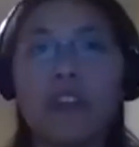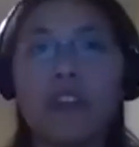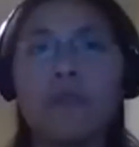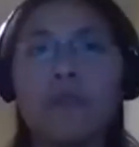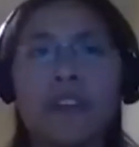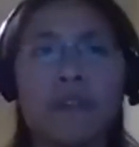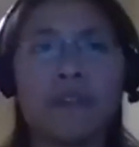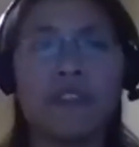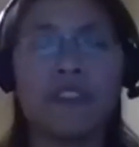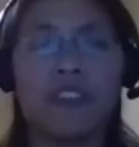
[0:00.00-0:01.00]
What I think we're
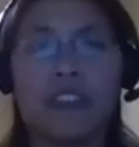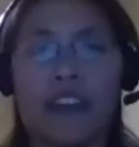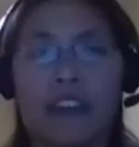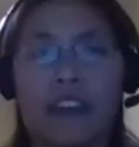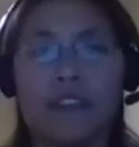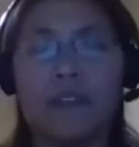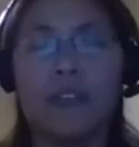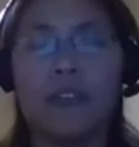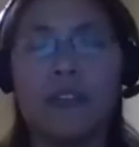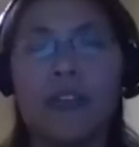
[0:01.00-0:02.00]
seeing now
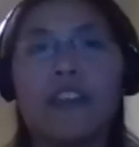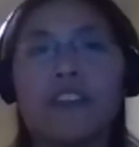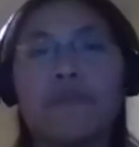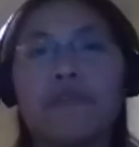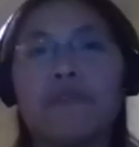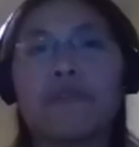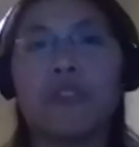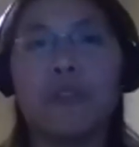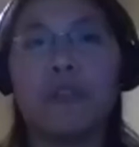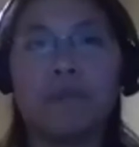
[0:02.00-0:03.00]
is a move
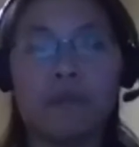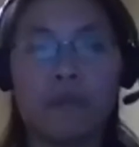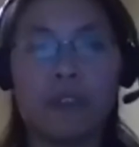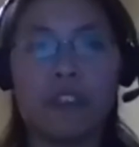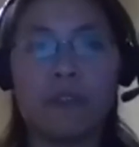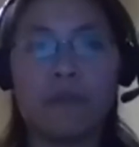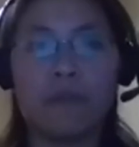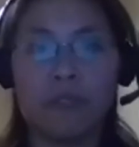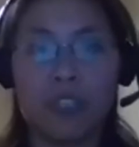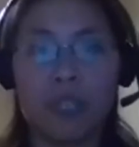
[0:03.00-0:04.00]
from the
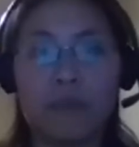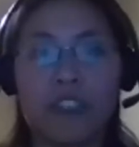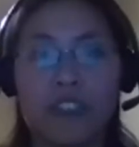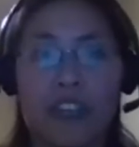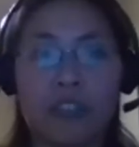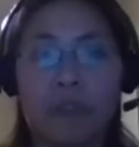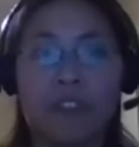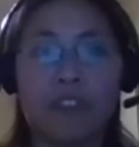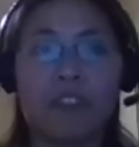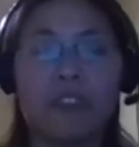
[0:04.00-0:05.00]
subject
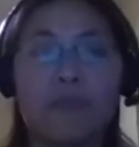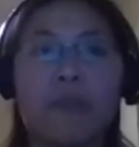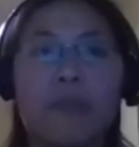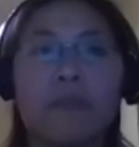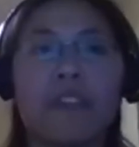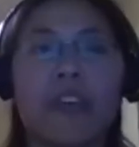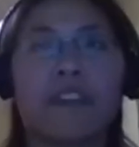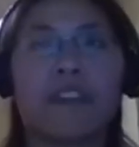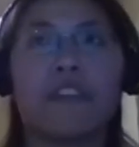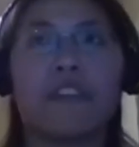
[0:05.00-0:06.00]
experts to people that
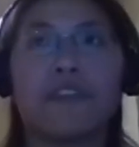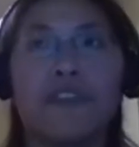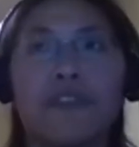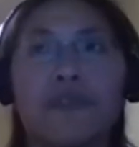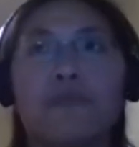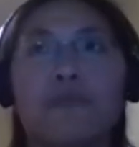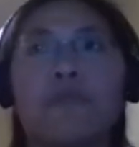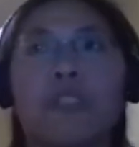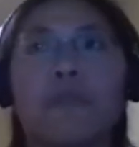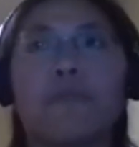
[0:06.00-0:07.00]
can also do
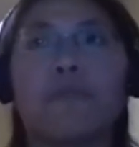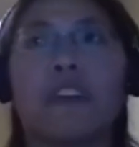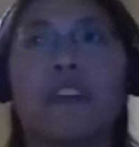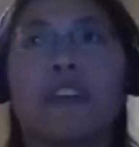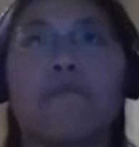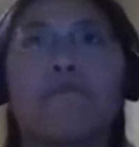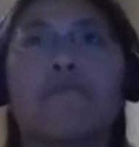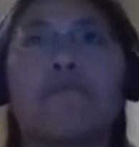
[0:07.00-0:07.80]
something like more